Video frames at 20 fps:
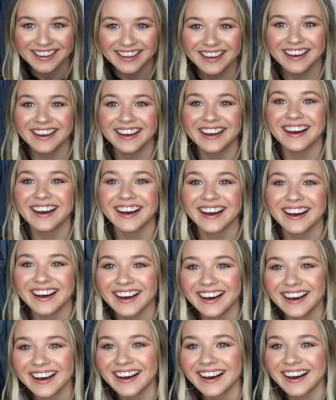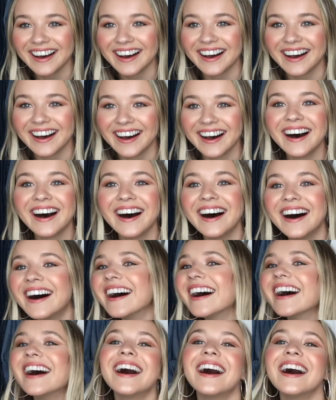
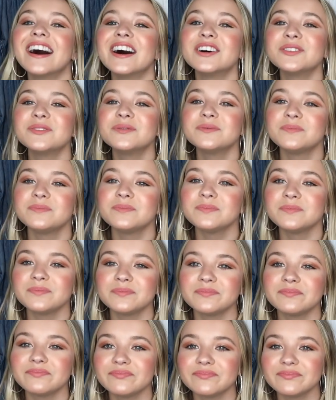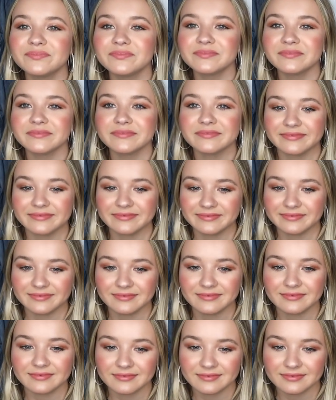
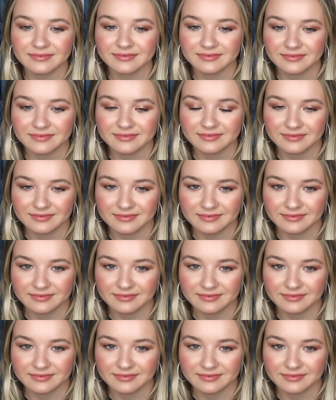(silent)